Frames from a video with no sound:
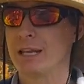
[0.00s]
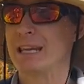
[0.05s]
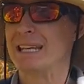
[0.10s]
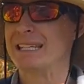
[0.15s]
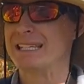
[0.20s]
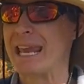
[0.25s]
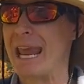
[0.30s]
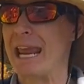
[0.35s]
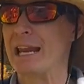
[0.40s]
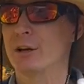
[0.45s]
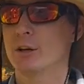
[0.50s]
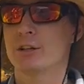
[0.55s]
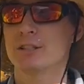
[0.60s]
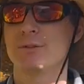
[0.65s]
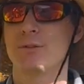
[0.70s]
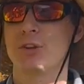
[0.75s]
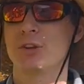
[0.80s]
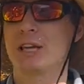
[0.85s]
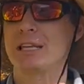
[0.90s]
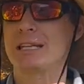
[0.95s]

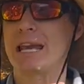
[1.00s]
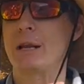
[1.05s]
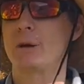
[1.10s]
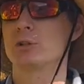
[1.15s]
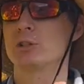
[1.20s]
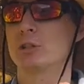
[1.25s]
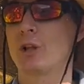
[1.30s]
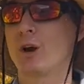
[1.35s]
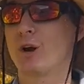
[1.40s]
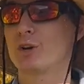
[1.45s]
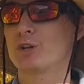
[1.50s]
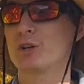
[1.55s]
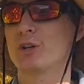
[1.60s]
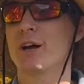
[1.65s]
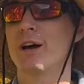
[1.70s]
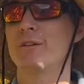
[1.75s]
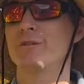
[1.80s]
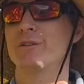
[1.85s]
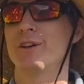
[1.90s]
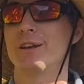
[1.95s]
containers if the container is large
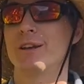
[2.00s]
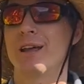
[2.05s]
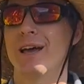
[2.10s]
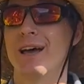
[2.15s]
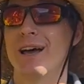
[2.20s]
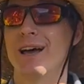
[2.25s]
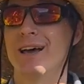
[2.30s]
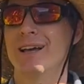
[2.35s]
enough, and